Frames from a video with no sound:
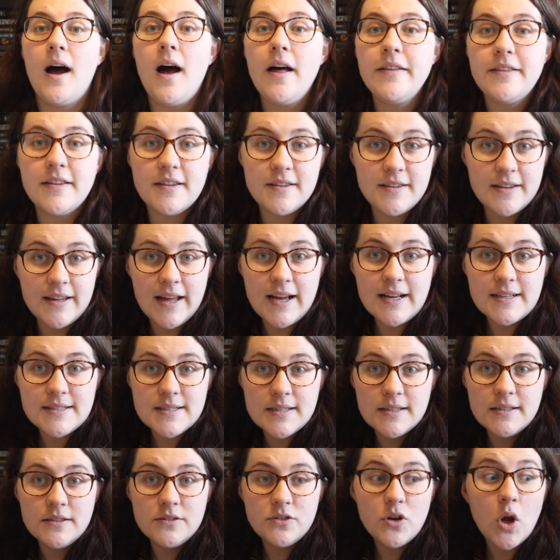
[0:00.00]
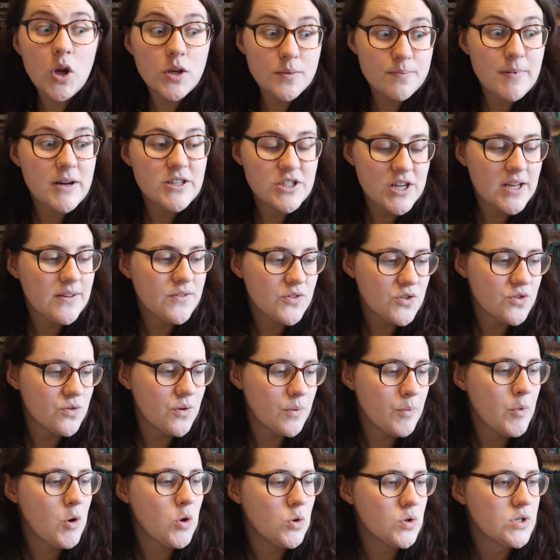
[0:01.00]
Other than that, not much else to
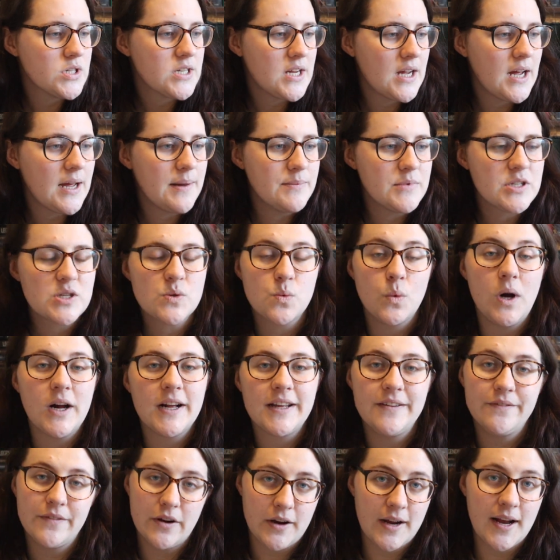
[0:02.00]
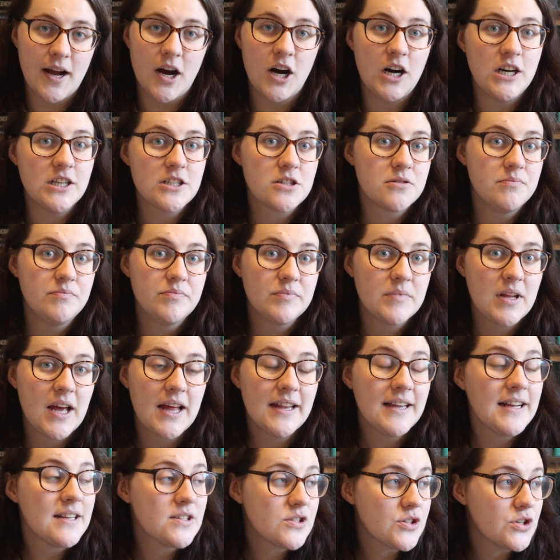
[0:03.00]
report. I'm just working very hard,
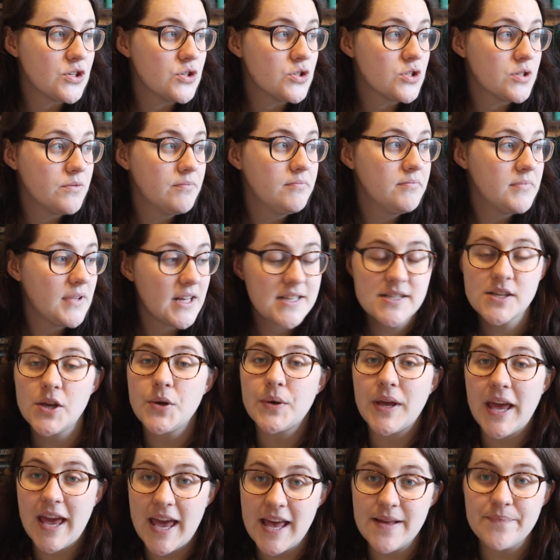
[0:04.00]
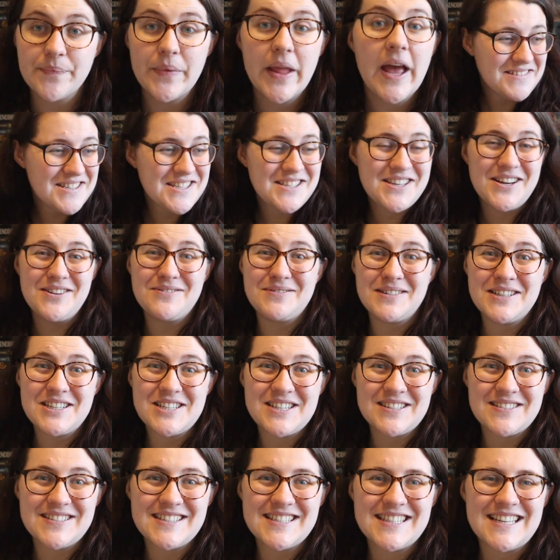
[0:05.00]
and that's good. That's okay. So we
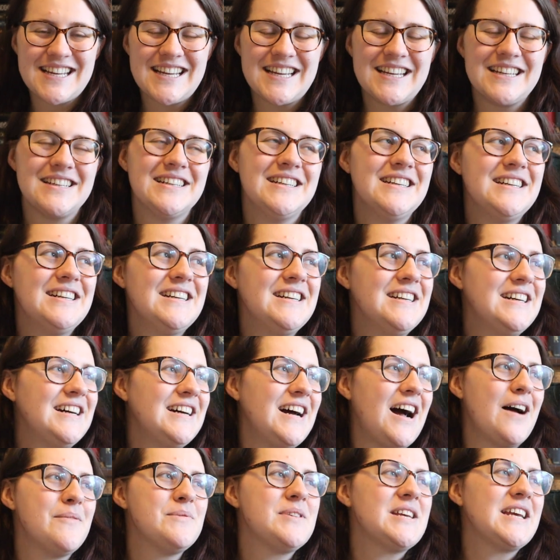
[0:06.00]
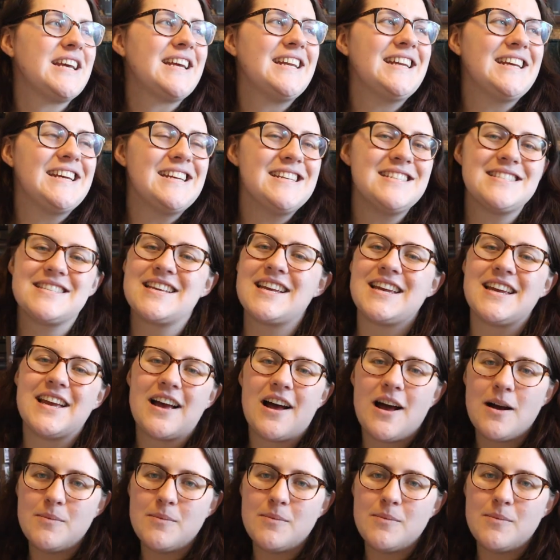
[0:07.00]
shall see. I'm taking it easy.